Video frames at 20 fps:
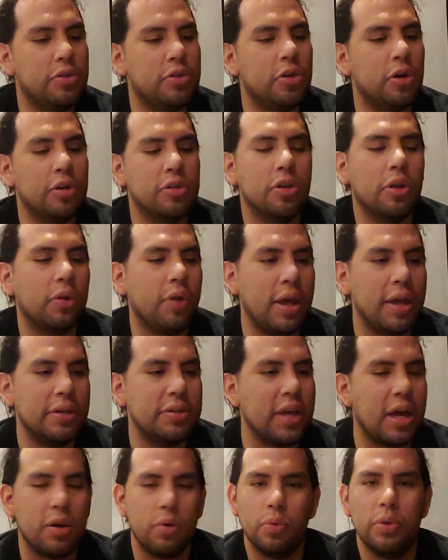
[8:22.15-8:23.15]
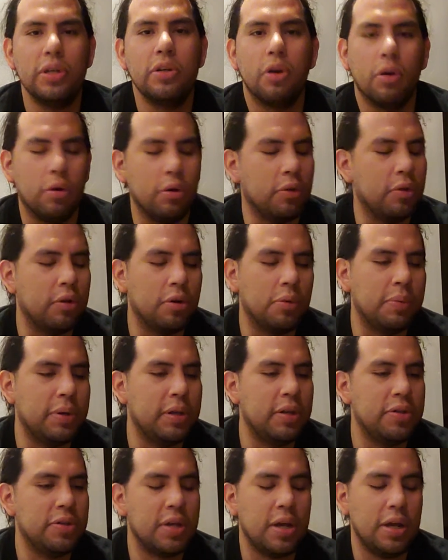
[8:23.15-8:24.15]
took the legs out of Recur a little
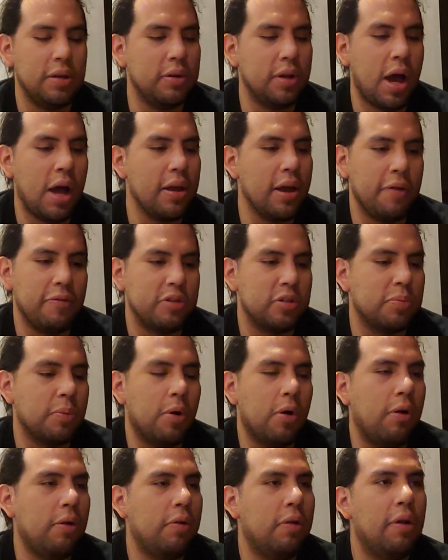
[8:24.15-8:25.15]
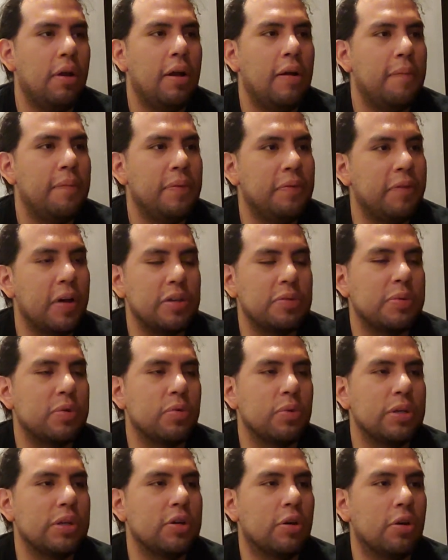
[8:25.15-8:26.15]
bit, saying, I have a small investment
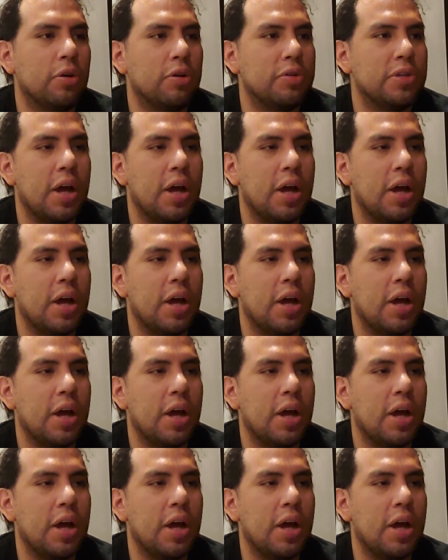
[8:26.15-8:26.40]
in Recur.